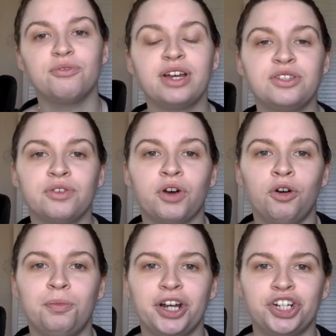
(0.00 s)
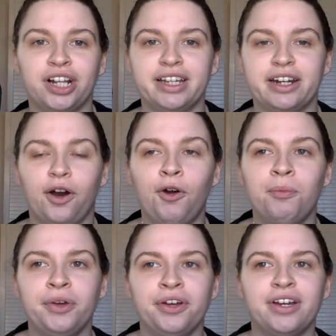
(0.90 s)
Veins of Gold by Charlie N.
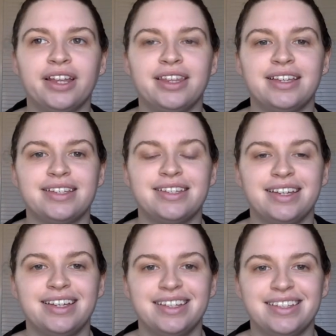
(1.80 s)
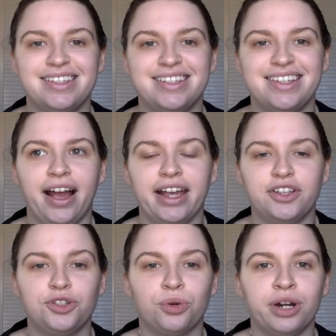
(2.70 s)
Holmberg. This is a
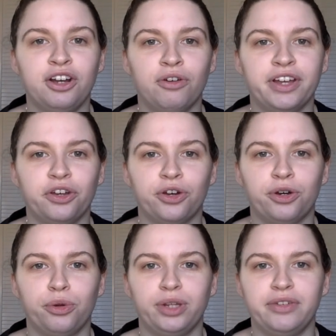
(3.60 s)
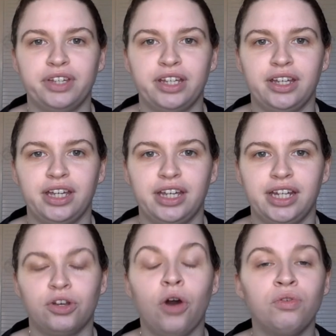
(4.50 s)
story of a girl living in
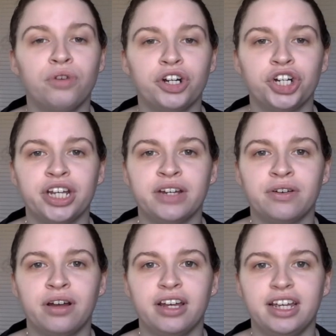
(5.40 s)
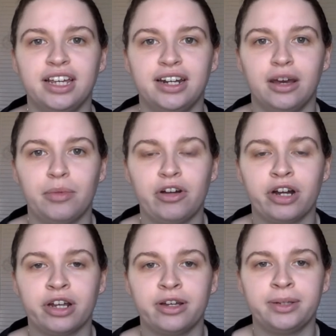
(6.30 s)
gold rush era in
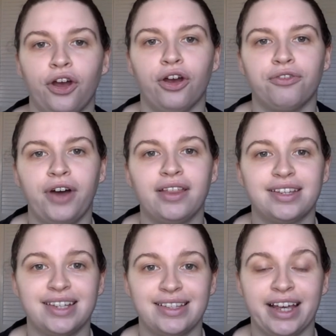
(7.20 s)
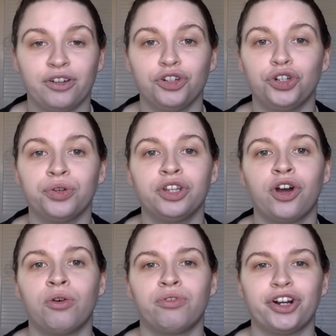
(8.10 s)
America. Her father sets out to join the
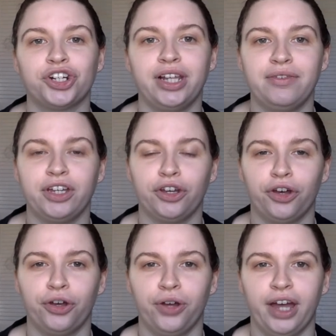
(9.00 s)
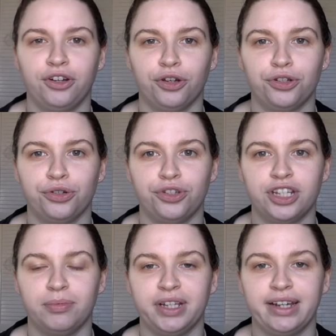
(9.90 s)
gold rush, leaving her and her two
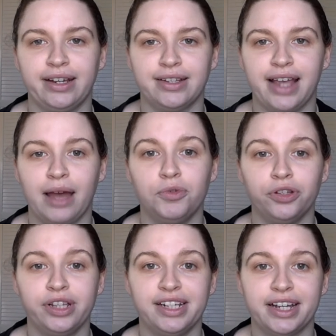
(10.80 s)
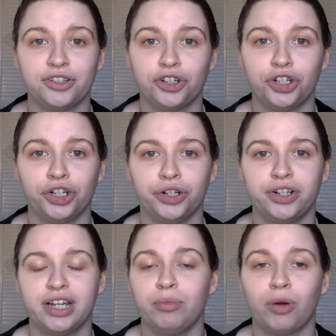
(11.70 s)
siblings absolutely destitute.
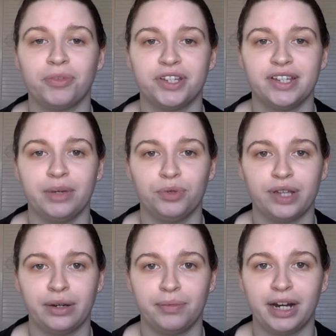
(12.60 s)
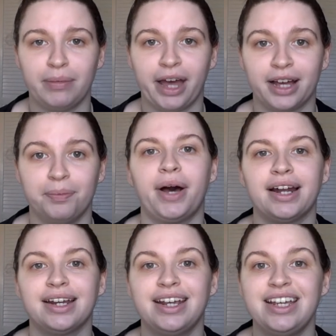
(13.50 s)
He promises he will send money back,
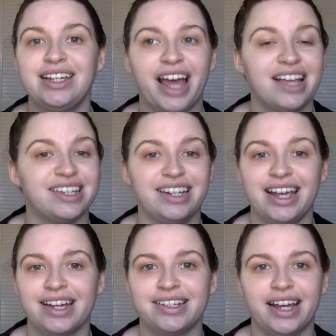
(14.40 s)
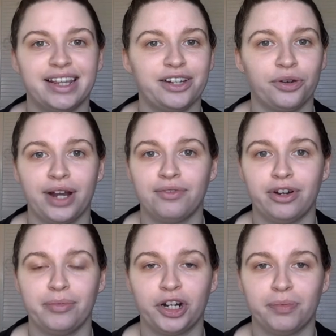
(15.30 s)
but he hasn't yet, and they don't have
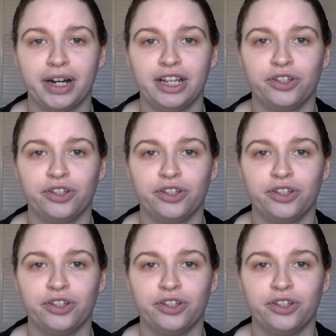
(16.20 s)
very much money.